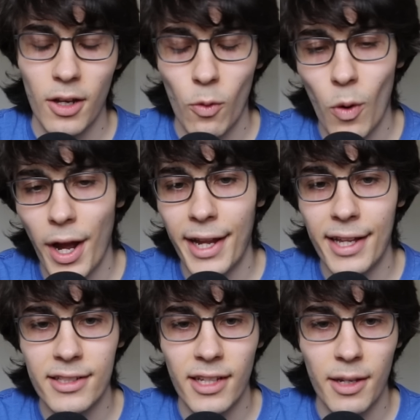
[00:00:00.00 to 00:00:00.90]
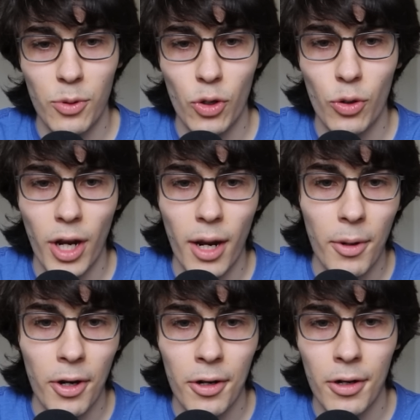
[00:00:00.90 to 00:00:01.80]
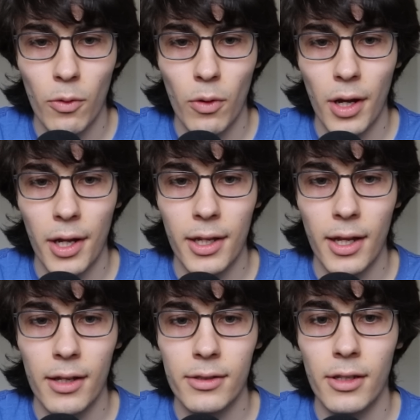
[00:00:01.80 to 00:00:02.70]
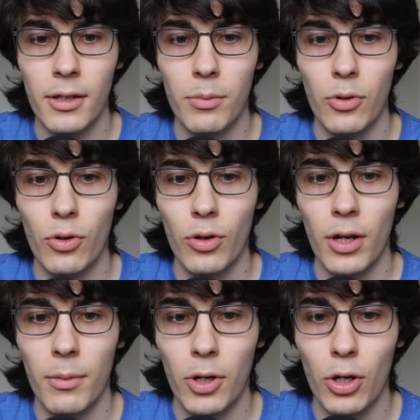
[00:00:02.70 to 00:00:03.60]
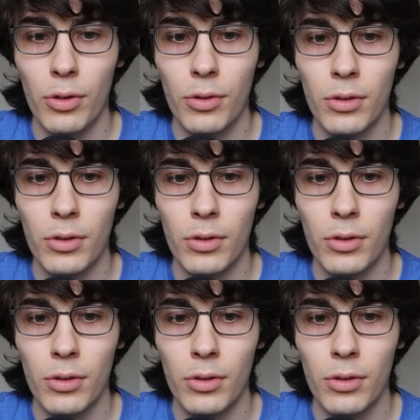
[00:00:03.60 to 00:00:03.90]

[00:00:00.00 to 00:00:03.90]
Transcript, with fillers: why, as a programmer, why, as a programmer,